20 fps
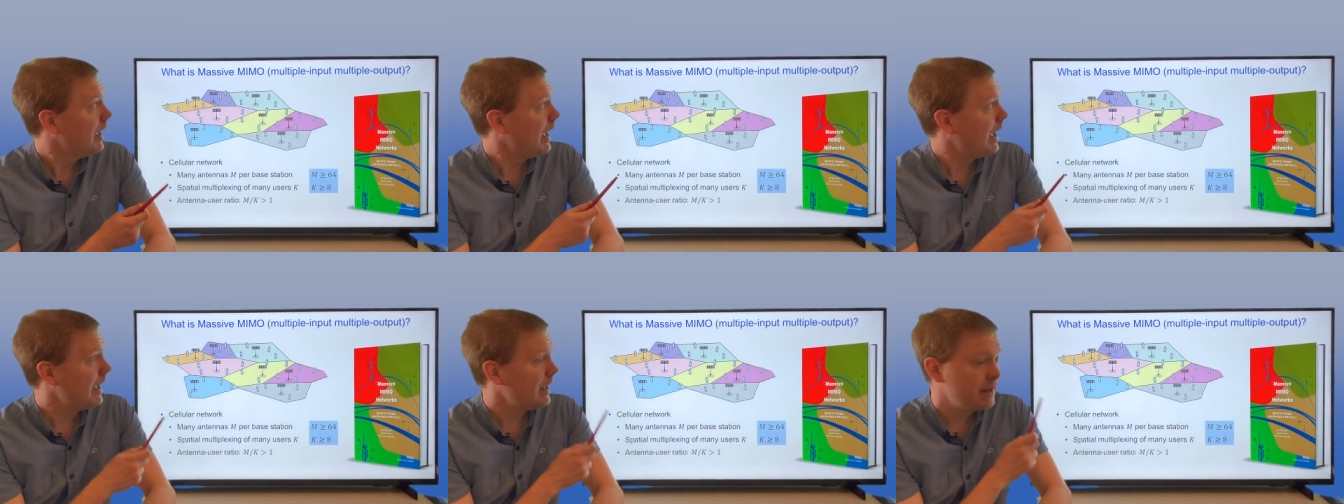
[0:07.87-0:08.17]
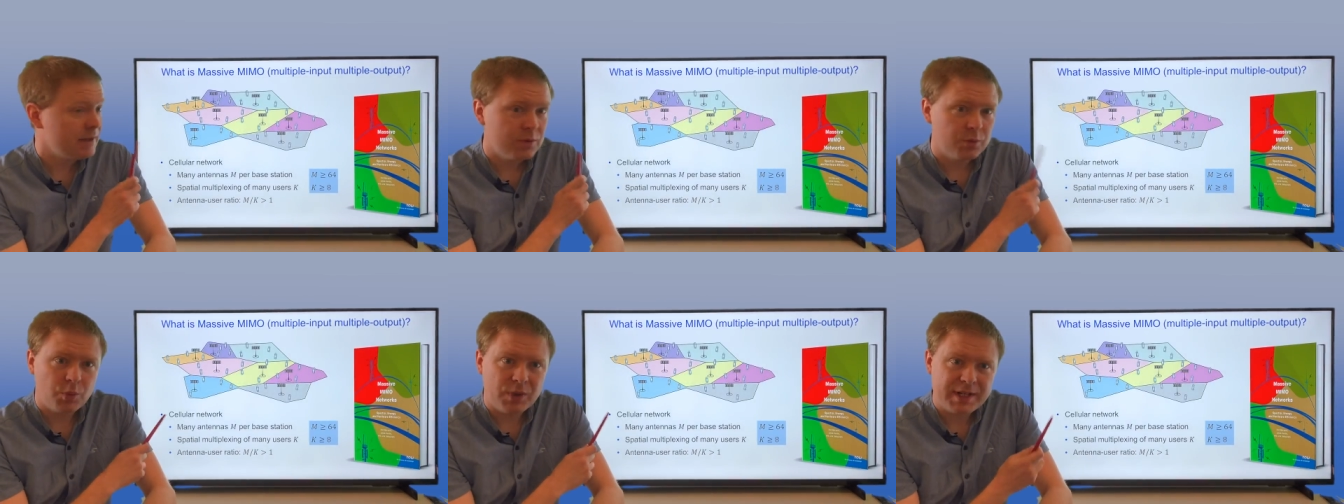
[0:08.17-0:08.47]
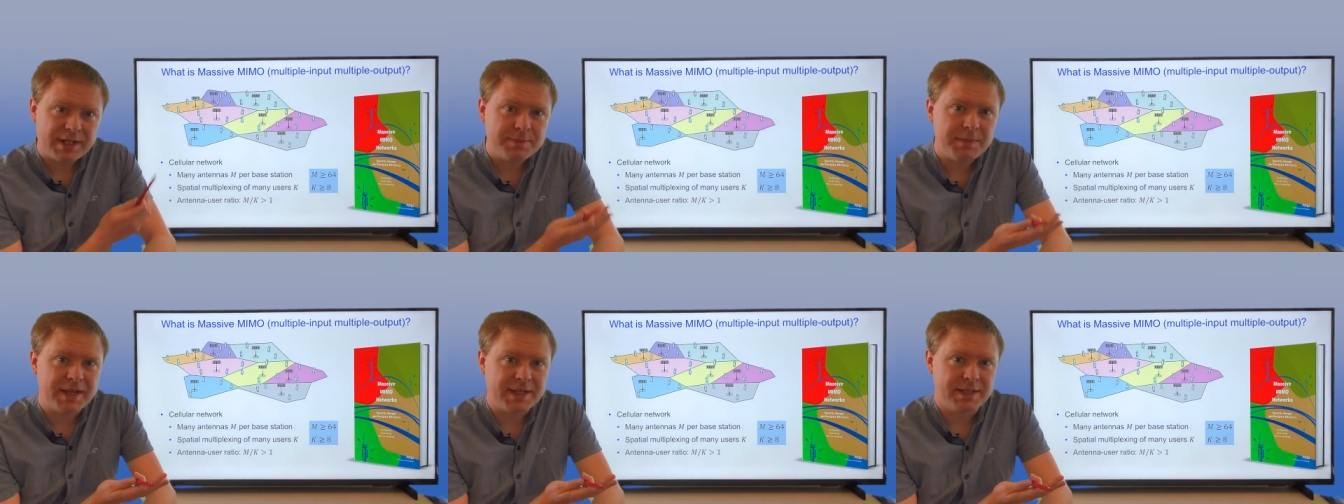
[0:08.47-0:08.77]
And
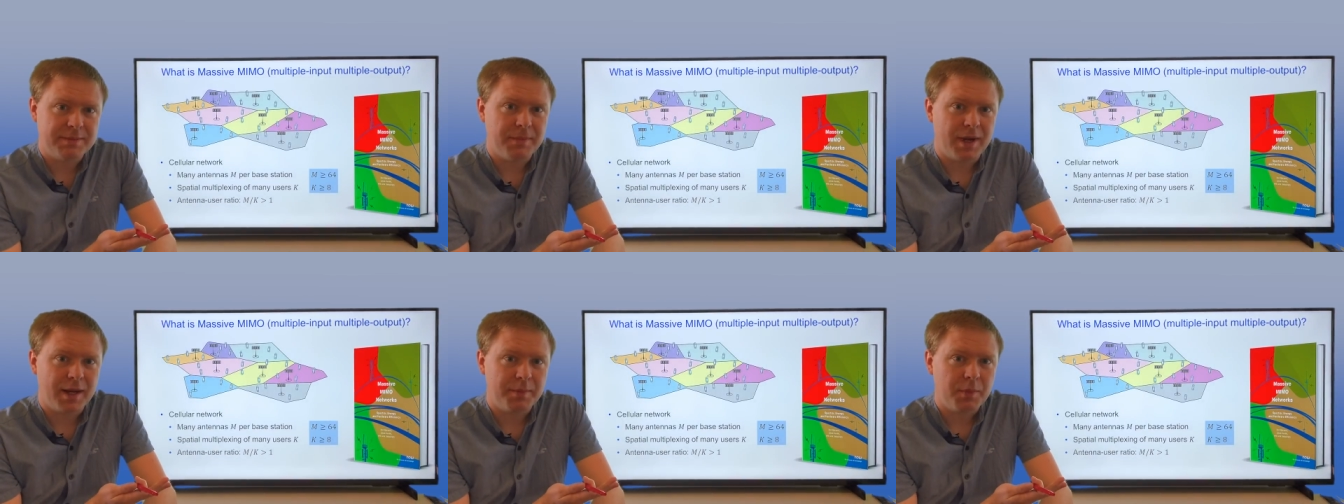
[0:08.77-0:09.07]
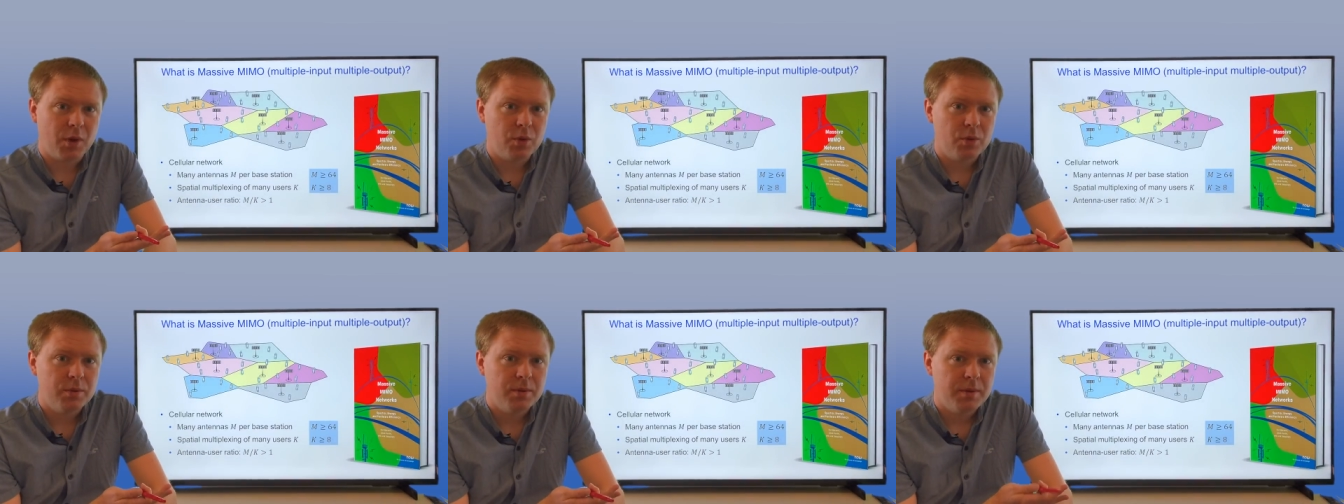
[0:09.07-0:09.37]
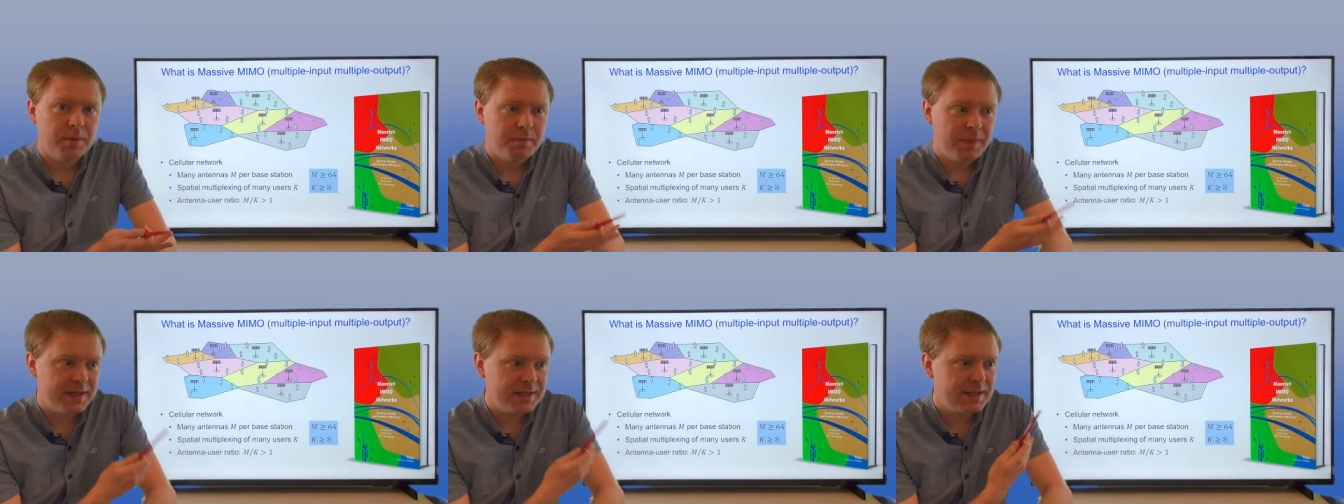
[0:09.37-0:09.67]
what is Massive MIMO?
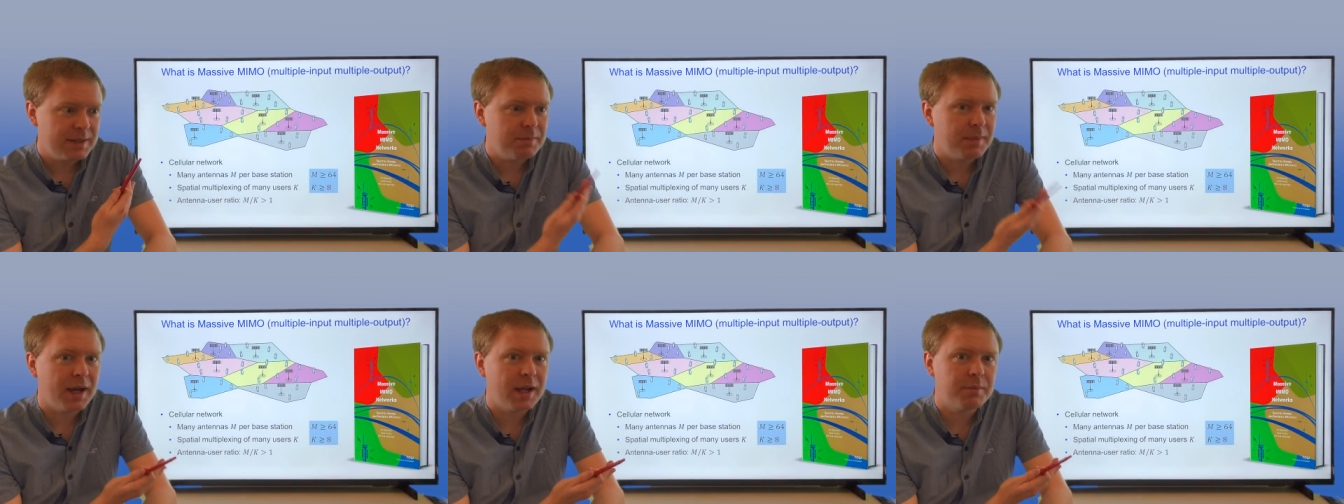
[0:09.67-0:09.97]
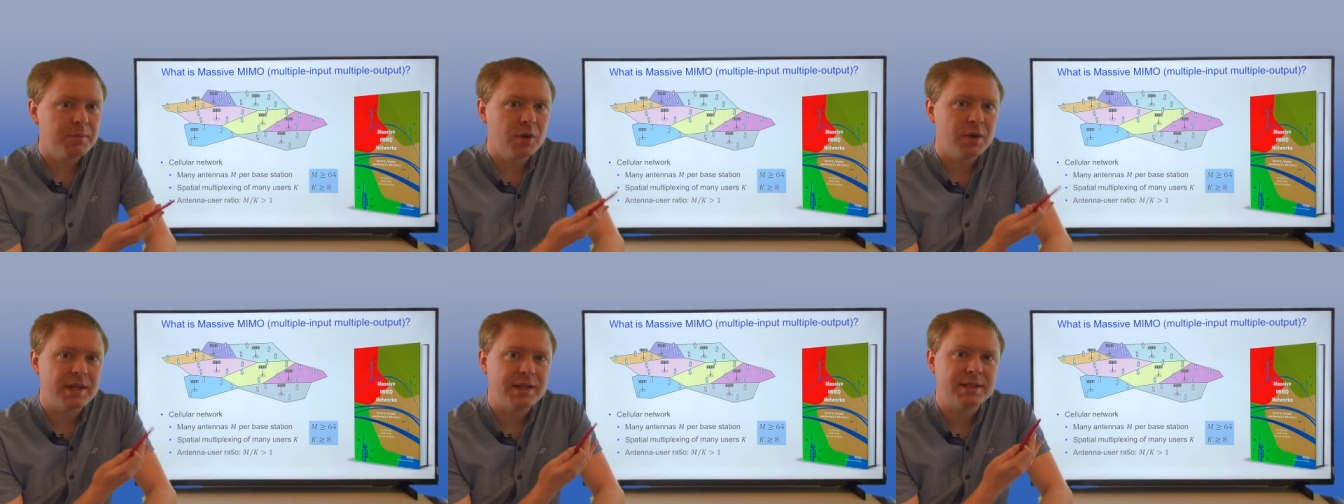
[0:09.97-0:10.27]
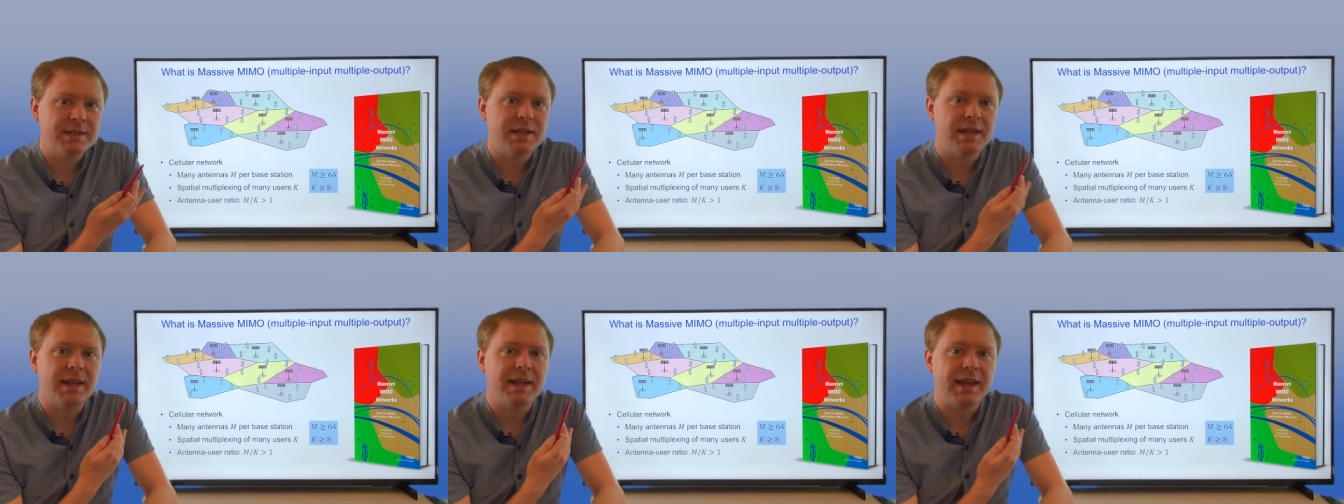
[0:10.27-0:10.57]
Massive MIMO
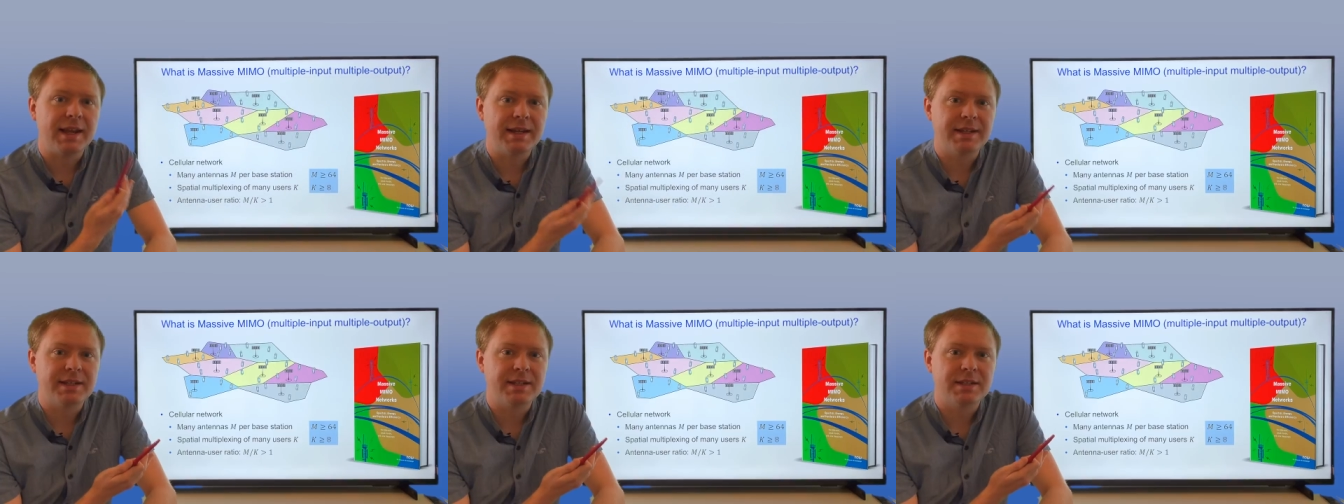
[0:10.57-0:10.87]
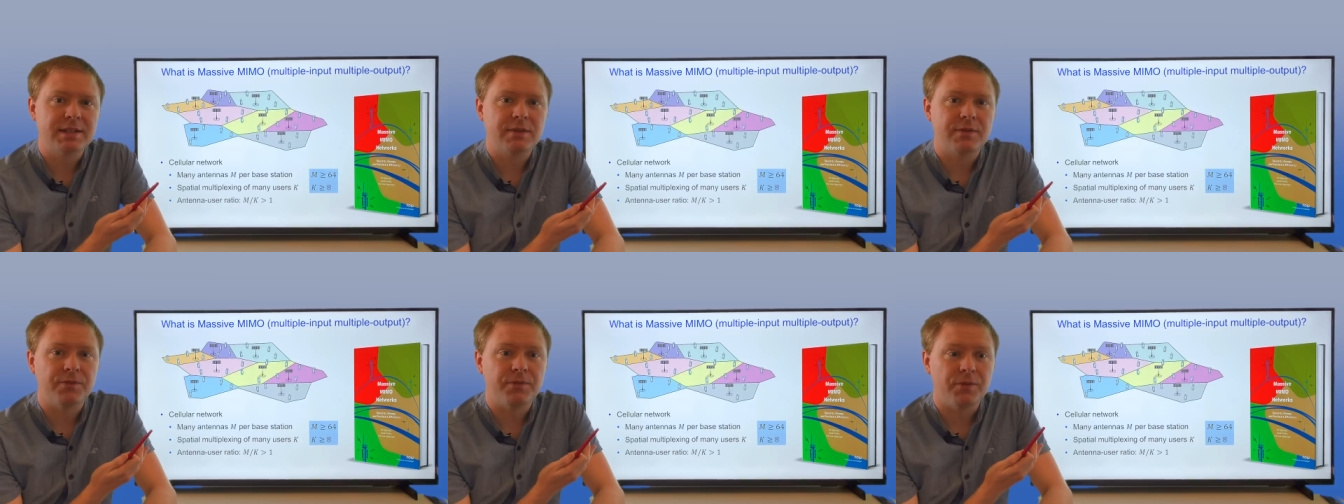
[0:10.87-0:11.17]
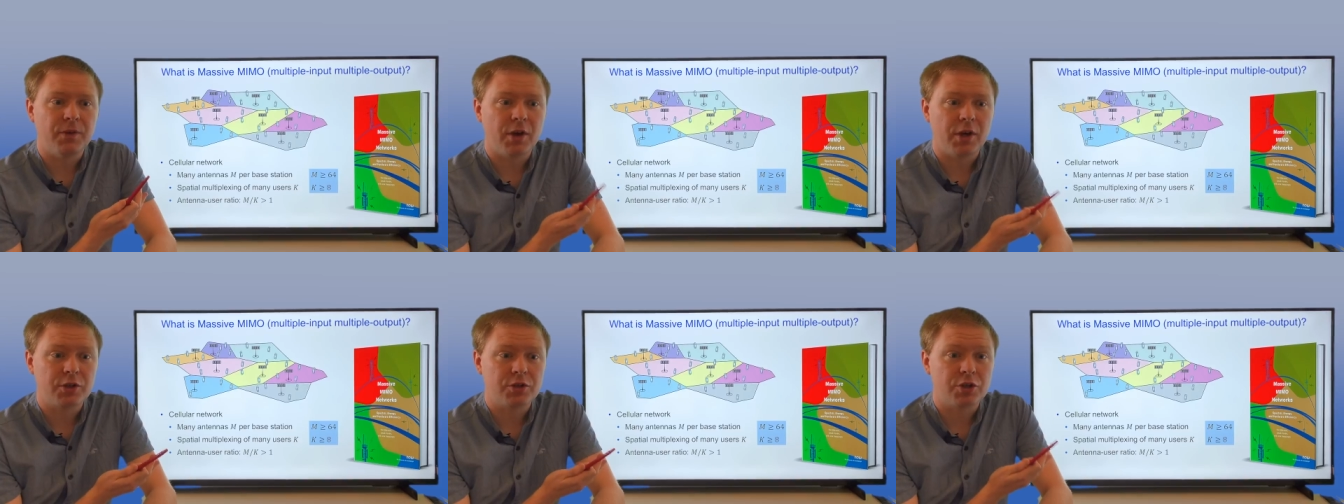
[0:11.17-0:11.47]
is the latest
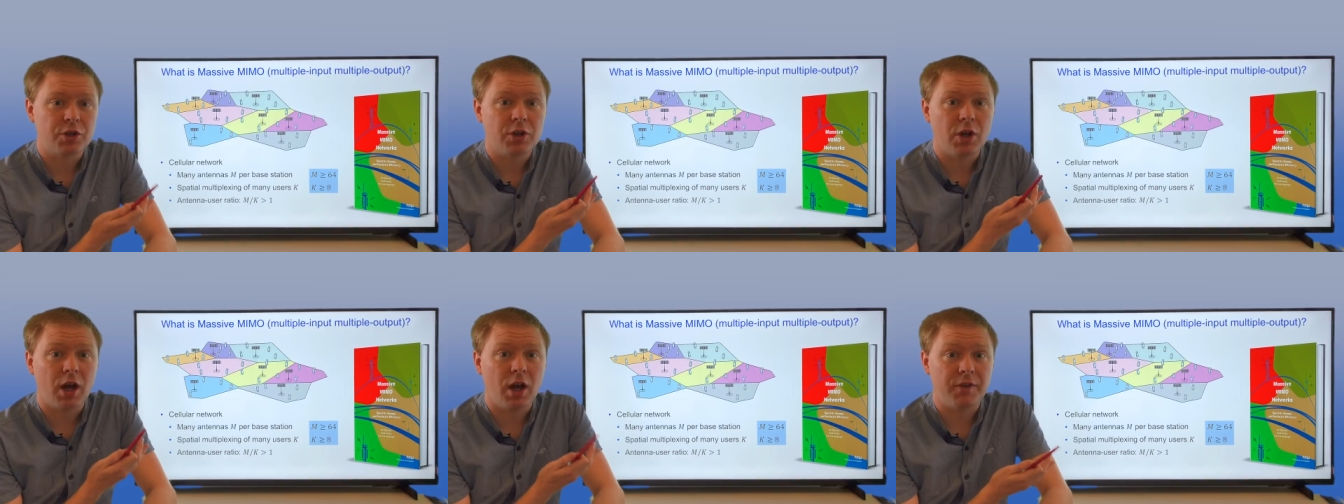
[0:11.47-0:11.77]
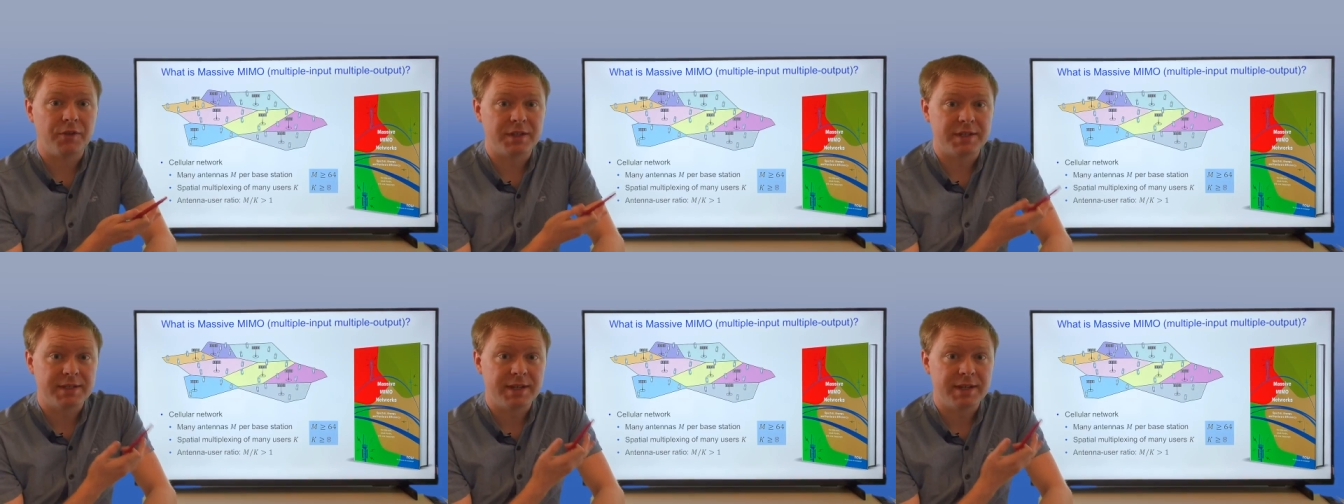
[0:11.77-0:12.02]
version of the